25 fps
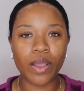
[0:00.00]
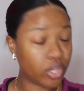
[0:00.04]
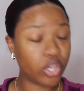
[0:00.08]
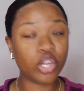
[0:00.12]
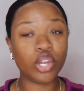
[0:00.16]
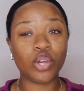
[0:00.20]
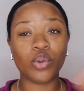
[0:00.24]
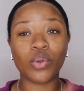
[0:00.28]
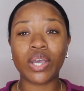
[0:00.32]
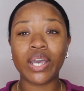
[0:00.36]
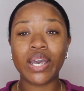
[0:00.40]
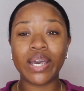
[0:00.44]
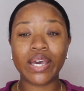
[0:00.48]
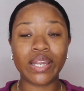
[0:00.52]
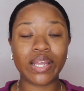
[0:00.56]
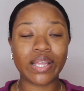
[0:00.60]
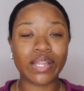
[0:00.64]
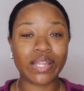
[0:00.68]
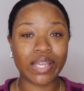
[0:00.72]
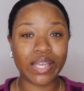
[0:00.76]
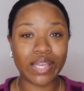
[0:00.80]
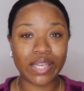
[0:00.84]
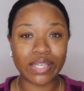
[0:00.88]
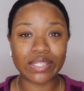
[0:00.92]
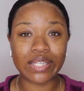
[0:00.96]
You know, cutting
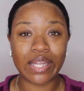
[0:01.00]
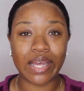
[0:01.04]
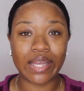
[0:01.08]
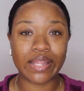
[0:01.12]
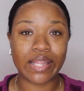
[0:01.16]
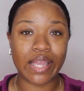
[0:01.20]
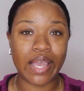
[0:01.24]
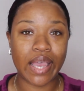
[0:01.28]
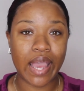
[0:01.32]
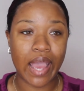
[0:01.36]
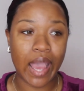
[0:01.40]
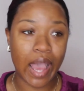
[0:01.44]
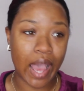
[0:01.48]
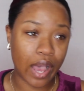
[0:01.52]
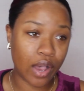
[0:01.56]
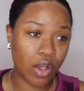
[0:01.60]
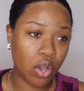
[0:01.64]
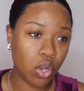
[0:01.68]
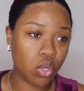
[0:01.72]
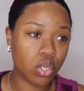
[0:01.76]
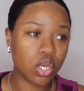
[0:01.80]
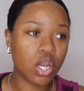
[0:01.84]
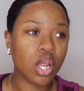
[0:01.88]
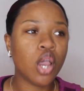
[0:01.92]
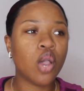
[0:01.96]
things like that
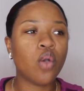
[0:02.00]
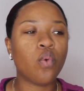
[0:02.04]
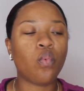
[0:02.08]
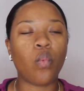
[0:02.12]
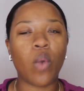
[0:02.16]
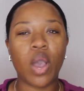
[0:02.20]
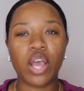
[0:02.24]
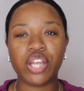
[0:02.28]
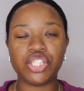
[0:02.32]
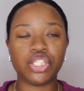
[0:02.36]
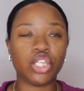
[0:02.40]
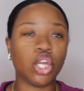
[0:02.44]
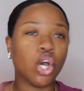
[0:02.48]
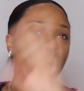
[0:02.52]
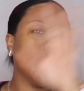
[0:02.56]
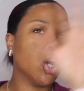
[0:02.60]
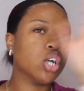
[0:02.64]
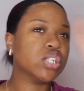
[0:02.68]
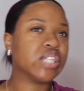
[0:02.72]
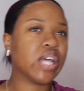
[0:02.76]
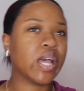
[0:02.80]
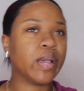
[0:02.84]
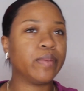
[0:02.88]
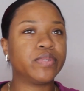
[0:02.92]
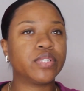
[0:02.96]
out, watching
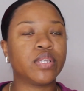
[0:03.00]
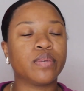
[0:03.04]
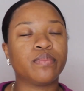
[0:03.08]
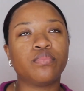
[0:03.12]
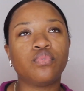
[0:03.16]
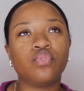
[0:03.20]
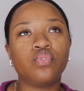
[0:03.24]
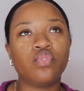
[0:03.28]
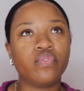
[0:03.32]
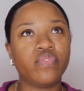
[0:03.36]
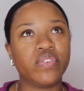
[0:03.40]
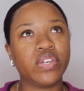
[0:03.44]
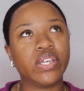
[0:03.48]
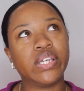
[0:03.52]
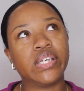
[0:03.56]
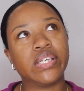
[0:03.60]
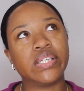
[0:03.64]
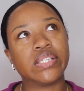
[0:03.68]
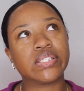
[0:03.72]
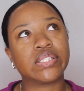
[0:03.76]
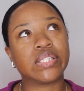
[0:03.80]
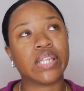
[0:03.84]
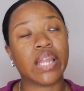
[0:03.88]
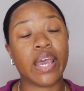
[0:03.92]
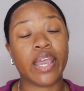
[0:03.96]
all types of
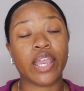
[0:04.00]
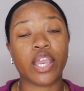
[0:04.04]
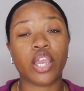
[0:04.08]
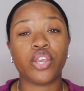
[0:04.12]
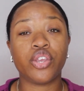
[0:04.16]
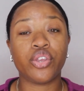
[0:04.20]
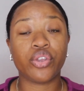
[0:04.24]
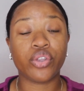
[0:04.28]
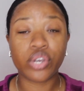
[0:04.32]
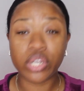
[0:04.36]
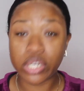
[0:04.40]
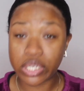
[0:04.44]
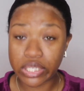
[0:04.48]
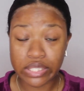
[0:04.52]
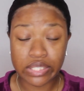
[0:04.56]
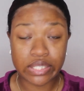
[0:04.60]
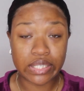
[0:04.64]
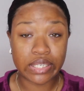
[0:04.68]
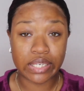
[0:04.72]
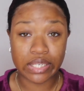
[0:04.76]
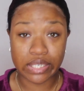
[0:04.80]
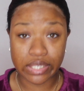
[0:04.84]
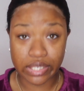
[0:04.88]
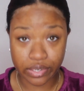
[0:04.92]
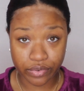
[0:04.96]
movies, like you're gonna
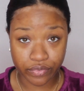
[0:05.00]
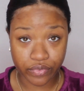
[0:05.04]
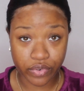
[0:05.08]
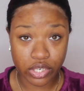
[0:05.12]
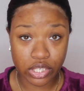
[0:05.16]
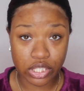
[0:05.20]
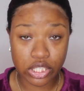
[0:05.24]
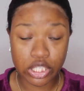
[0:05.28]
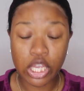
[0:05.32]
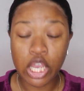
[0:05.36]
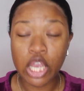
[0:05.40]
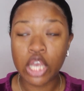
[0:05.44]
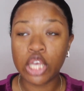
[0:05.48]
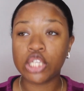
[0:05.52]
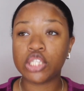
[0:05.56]
see a difference.